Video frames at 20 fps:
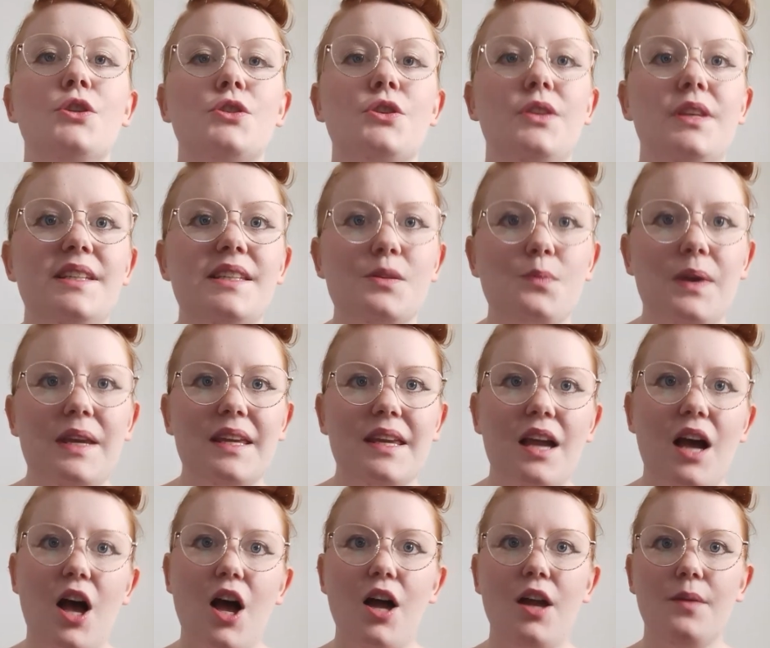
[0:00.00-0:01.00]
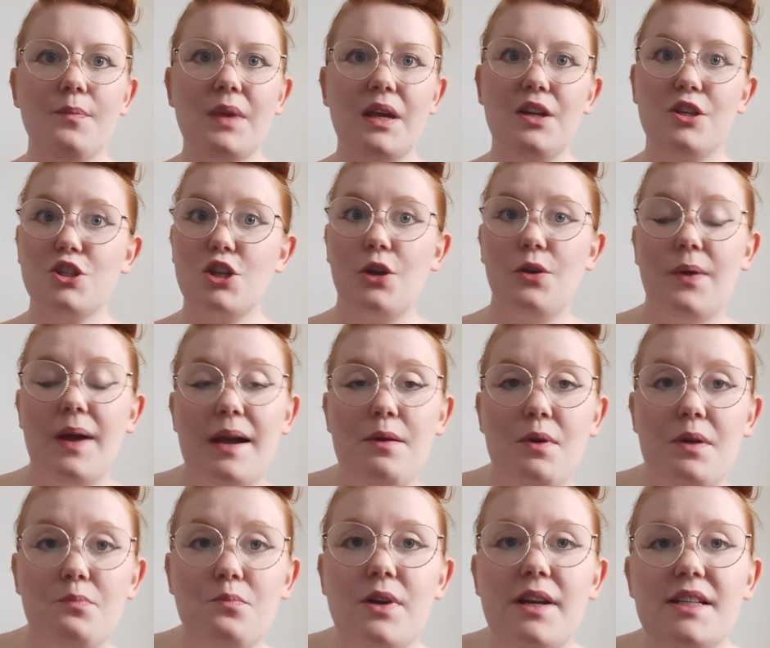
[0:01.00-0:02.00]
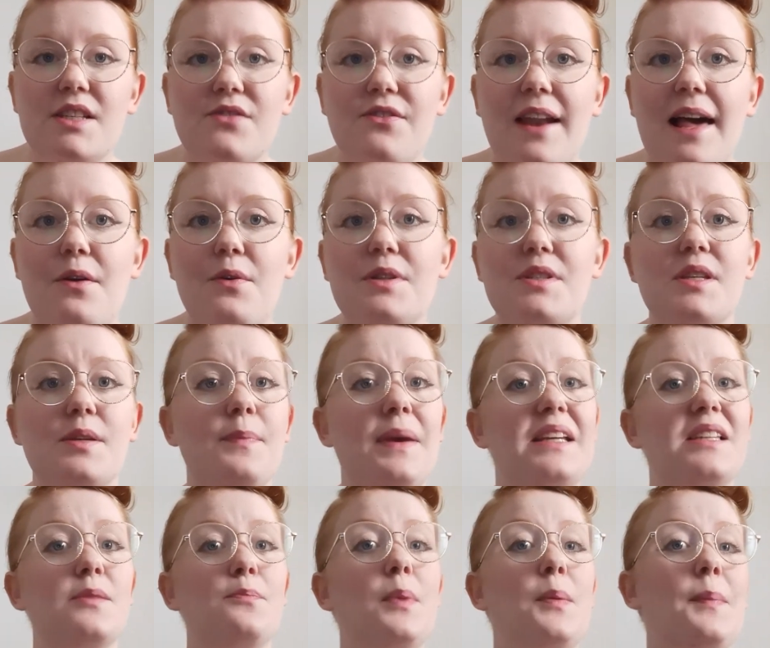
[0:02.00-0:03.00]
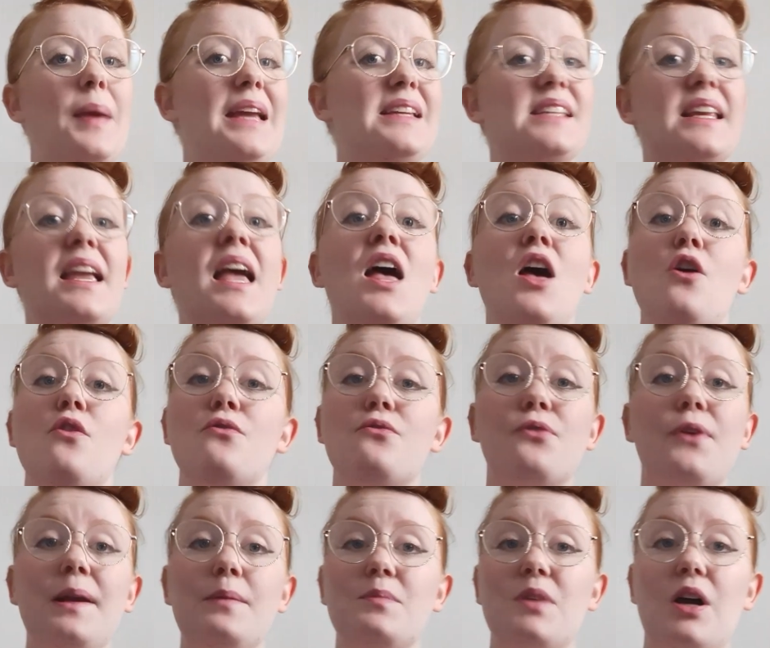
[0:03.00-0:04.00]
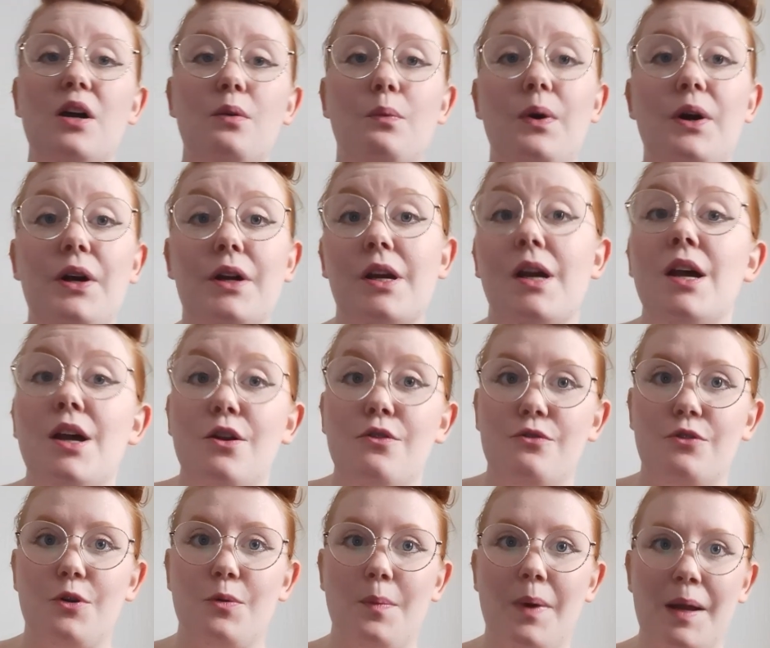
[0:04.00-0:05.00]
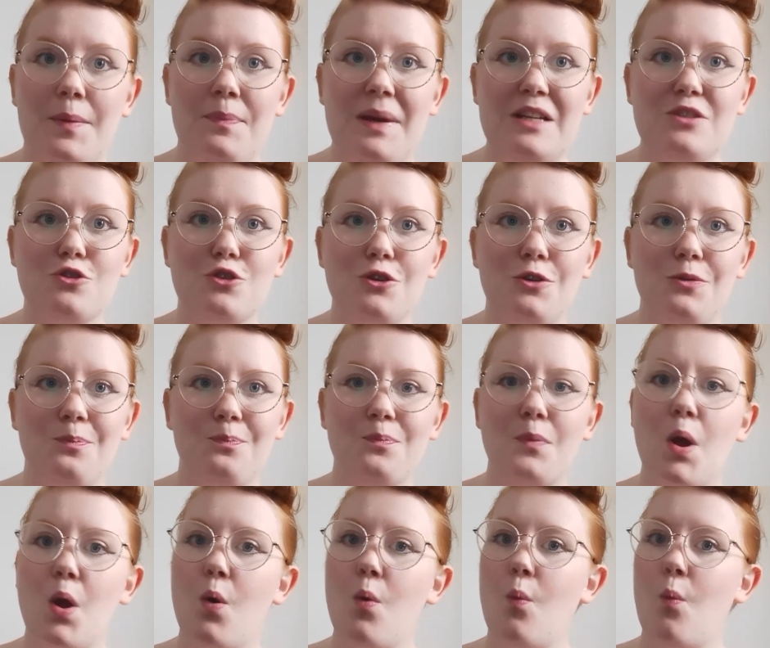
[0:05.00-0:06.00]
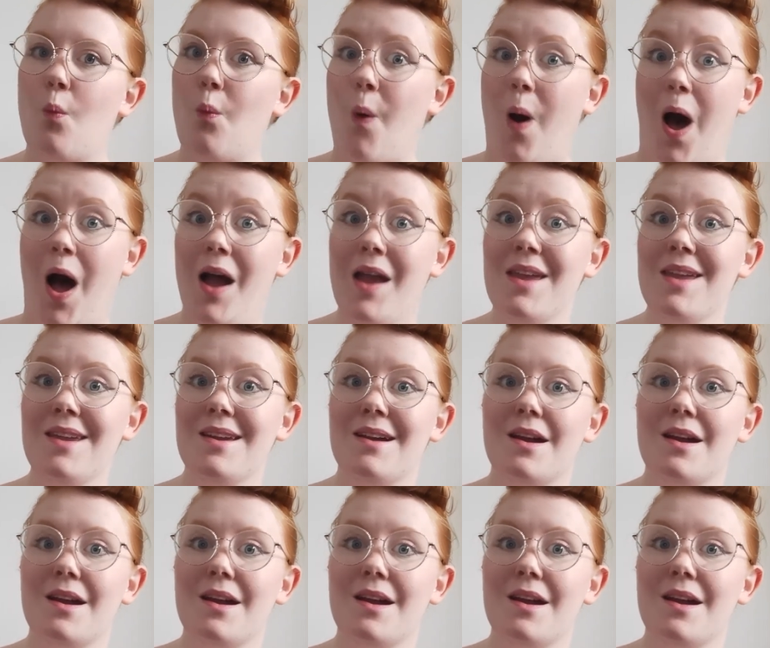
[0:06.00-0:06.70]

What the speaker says: So this week I'm going to show you how I press flowers to make some amazing framed artwork for my bedroom. Why?